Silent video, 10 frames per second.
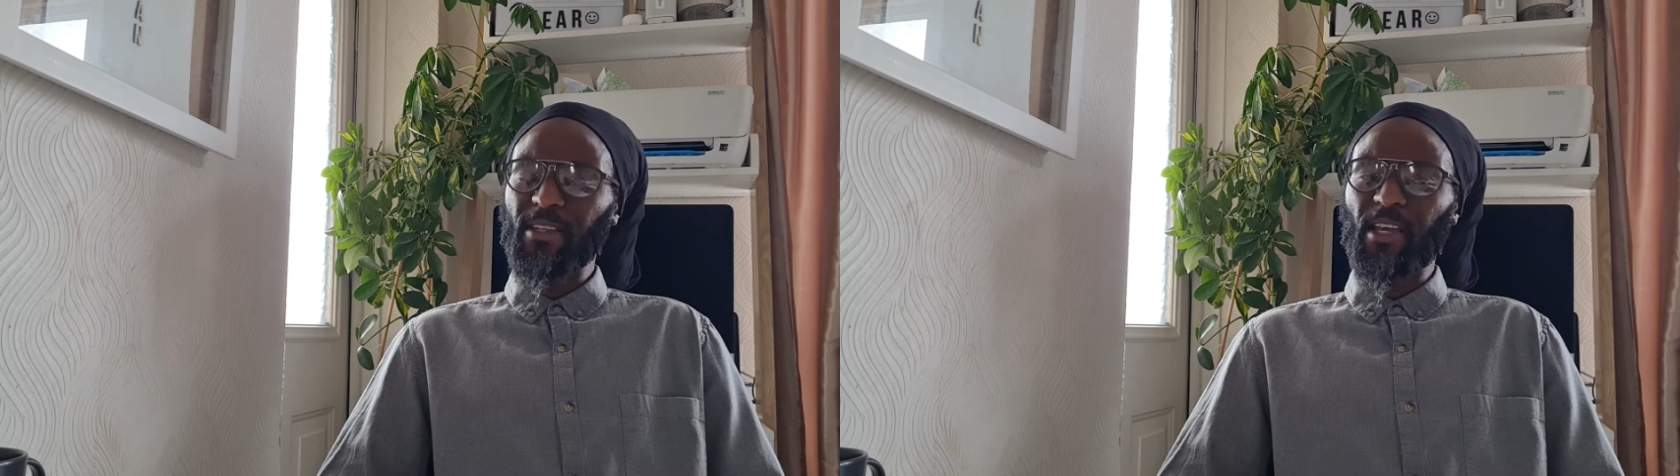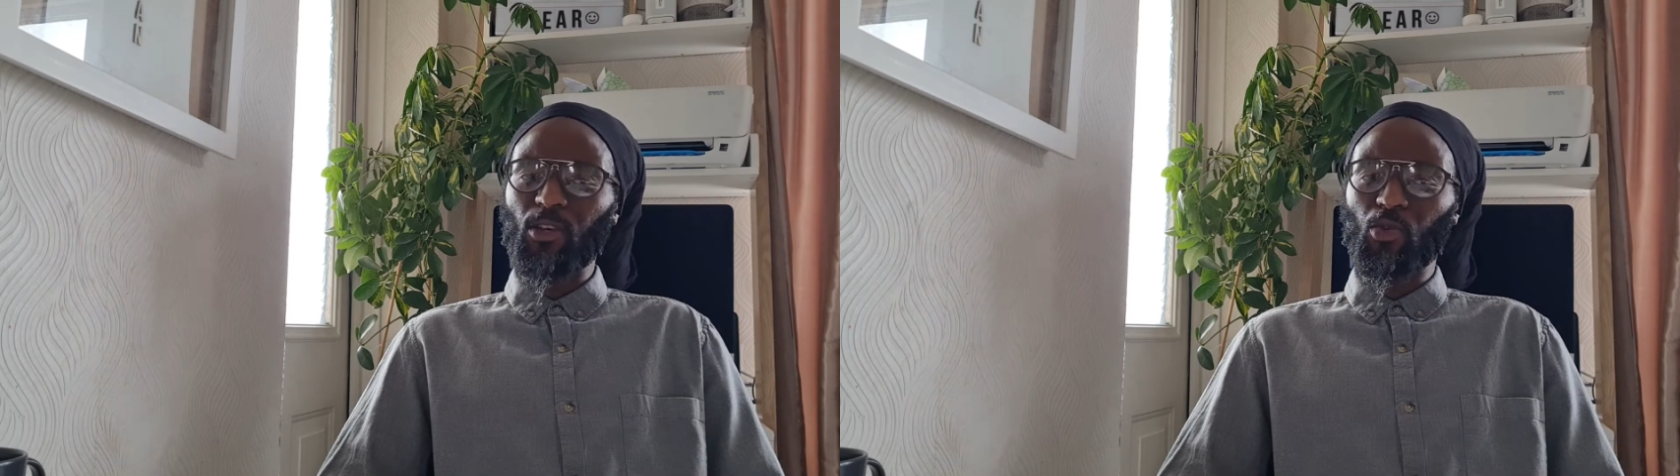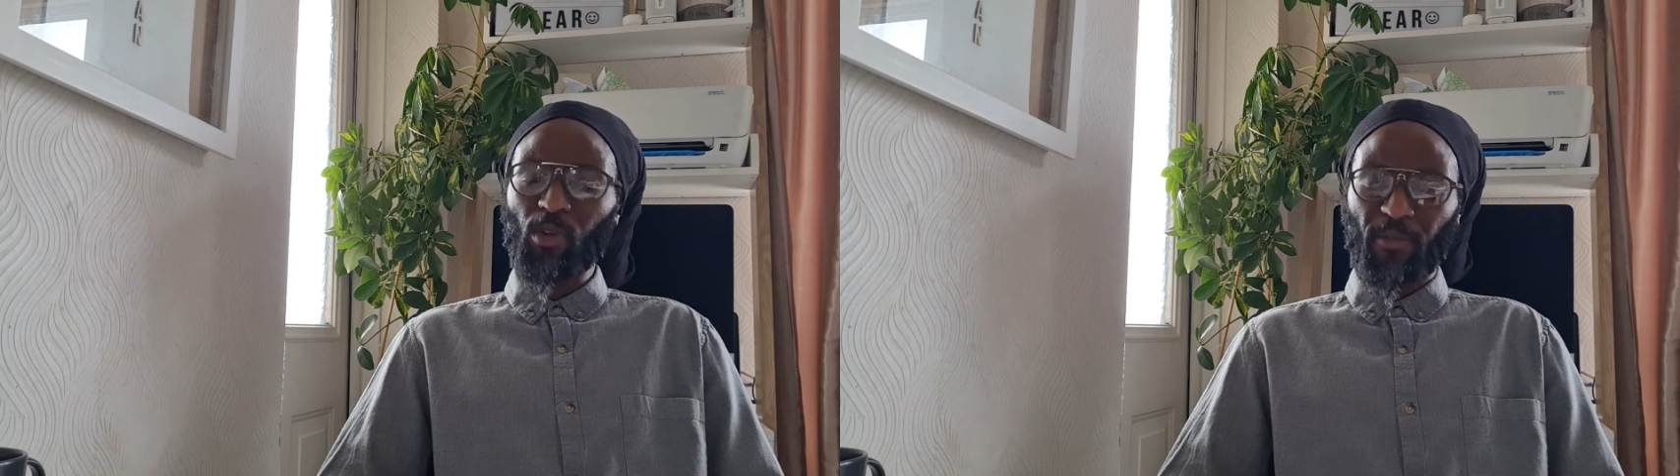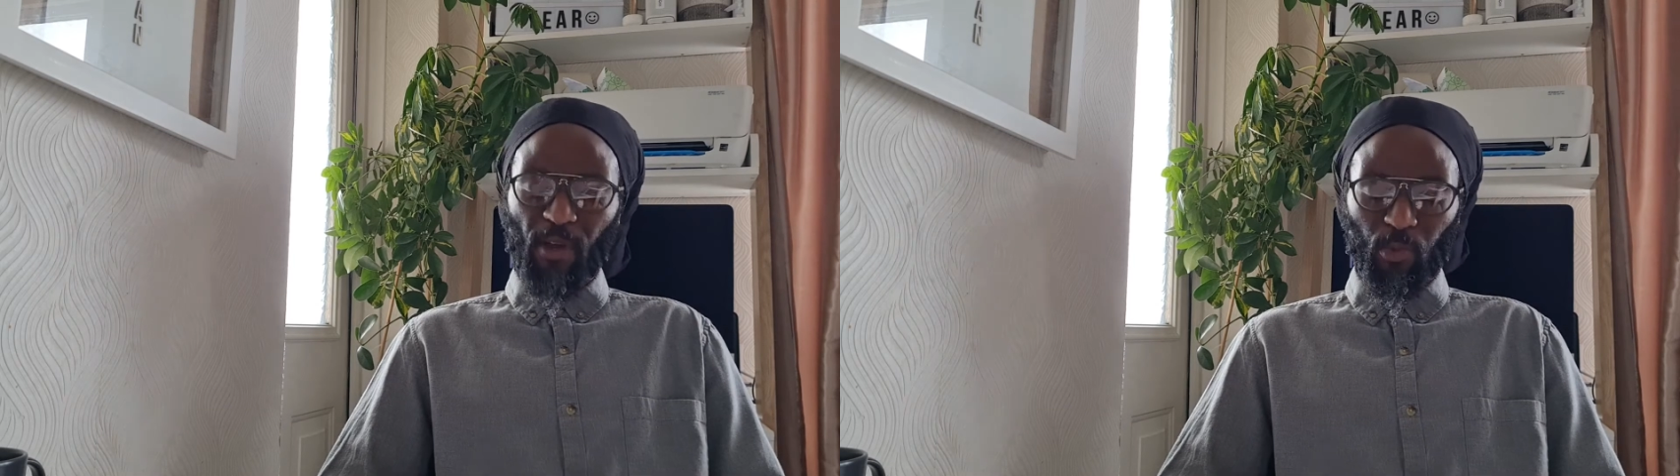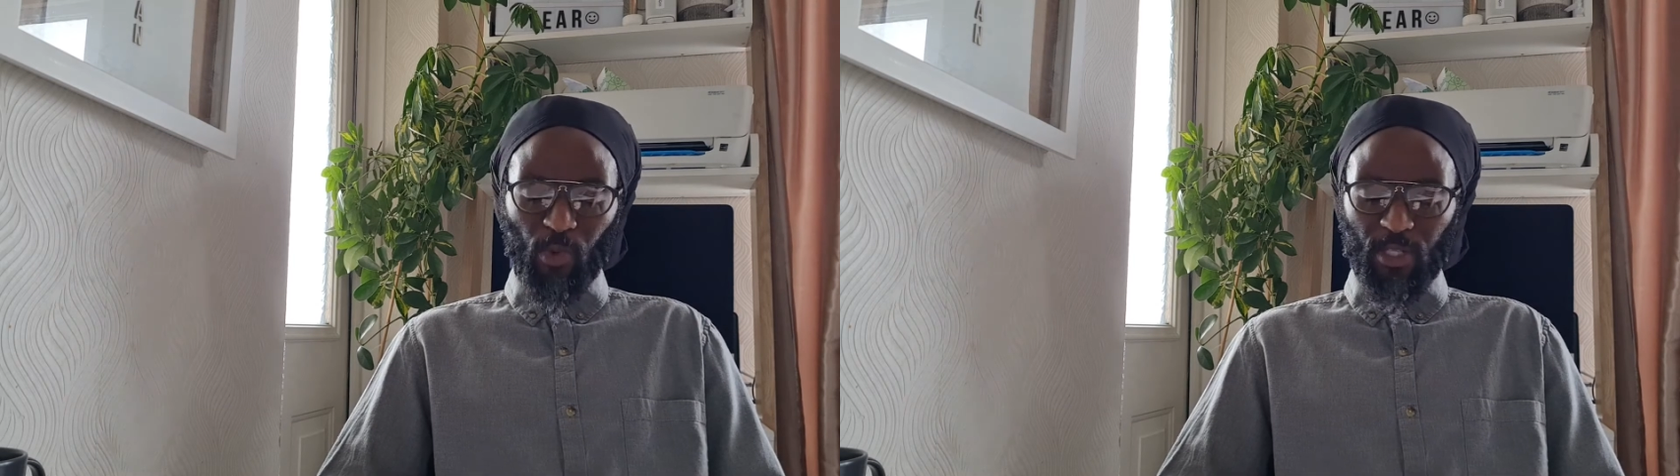tell you two
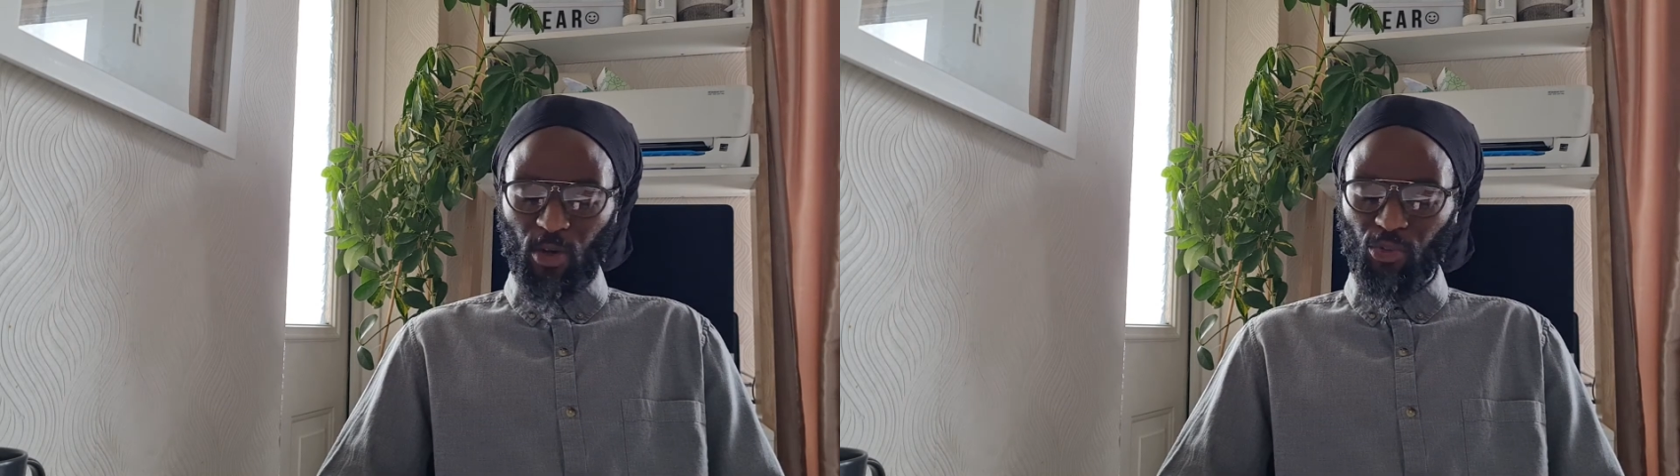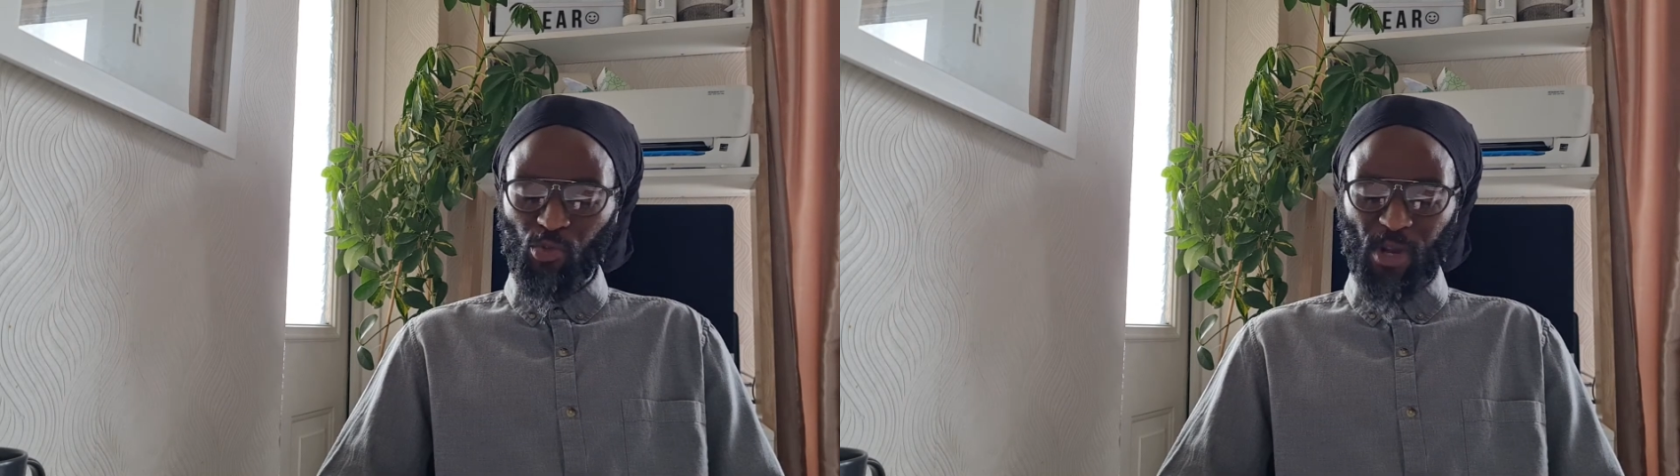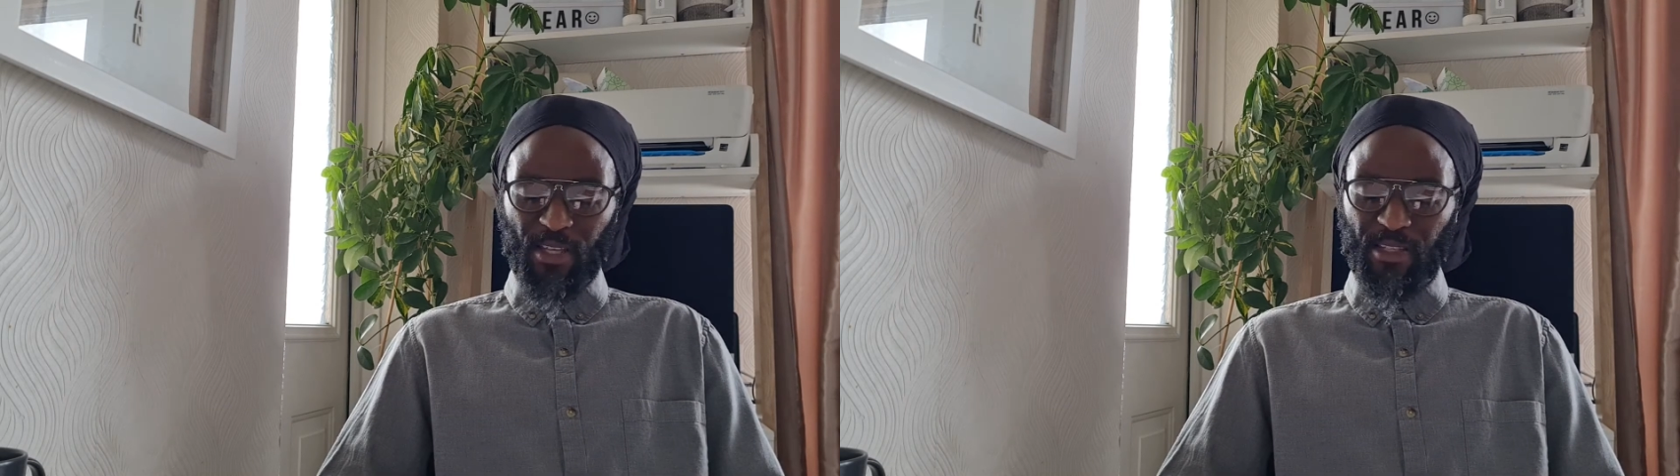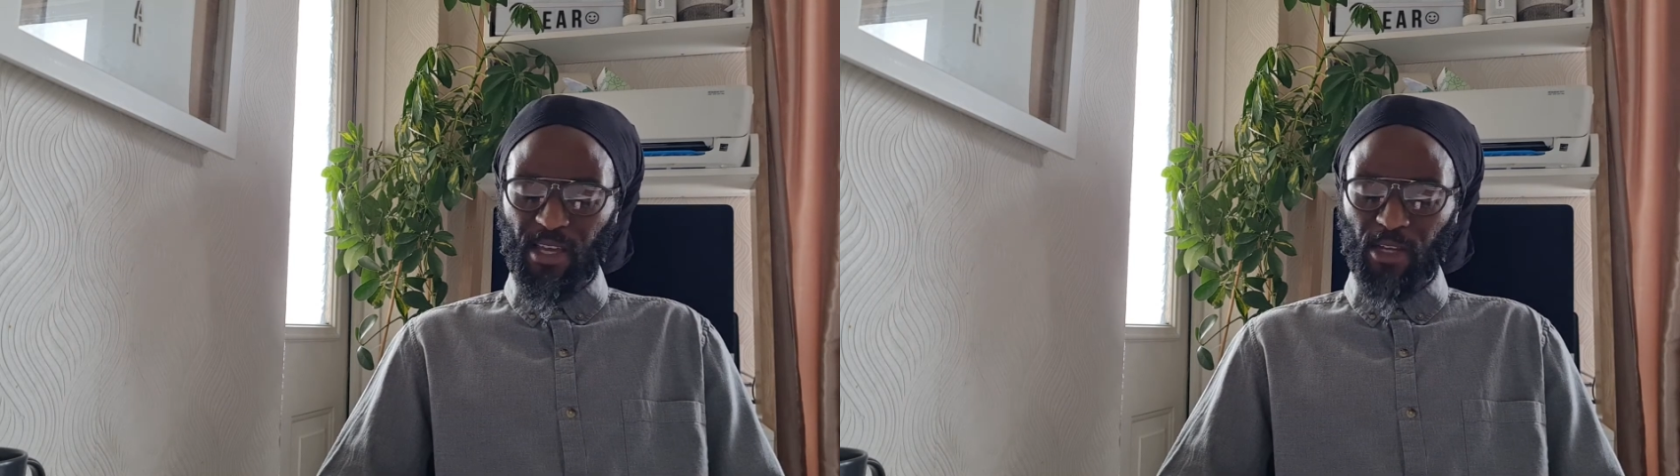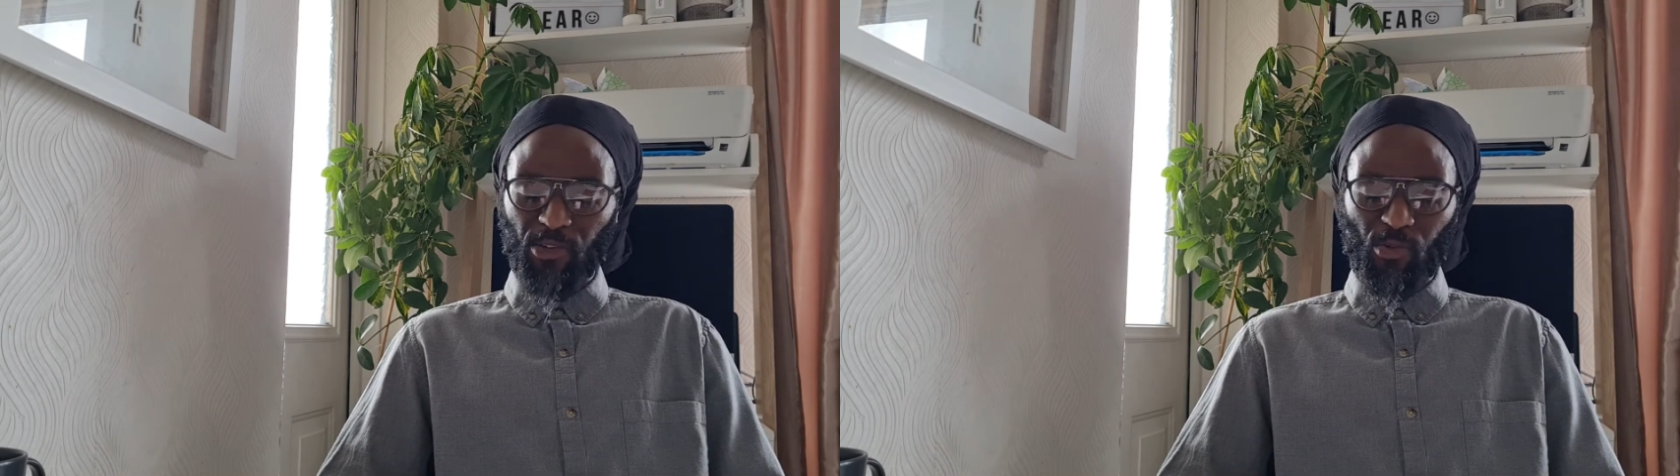different ways how Judas
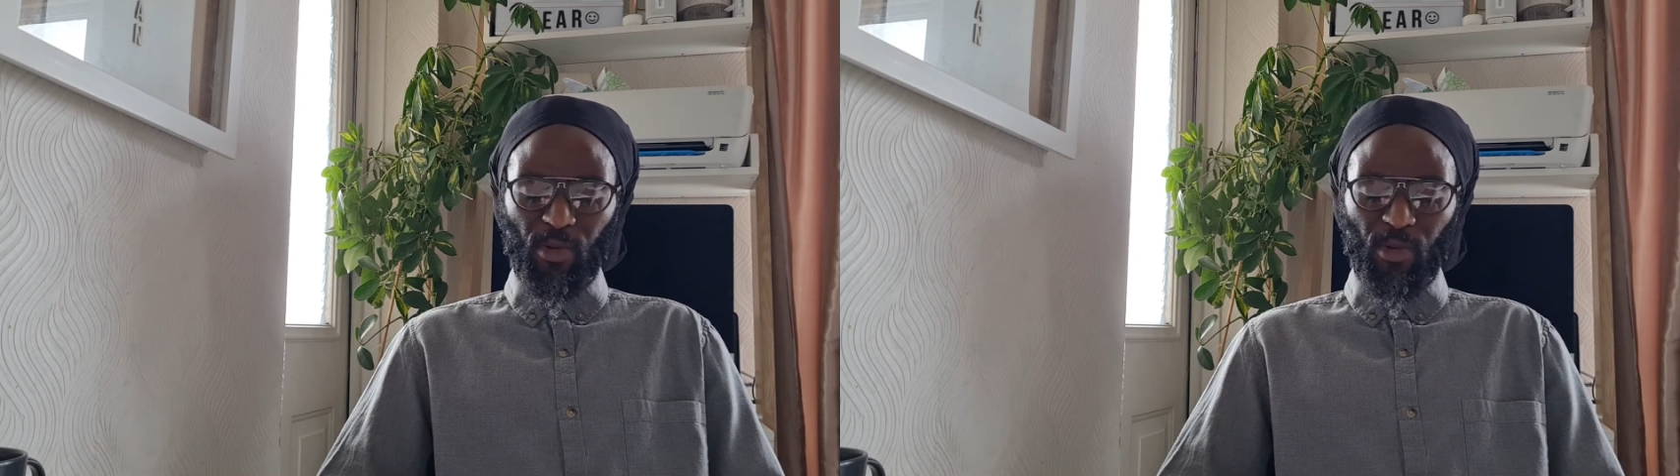dead.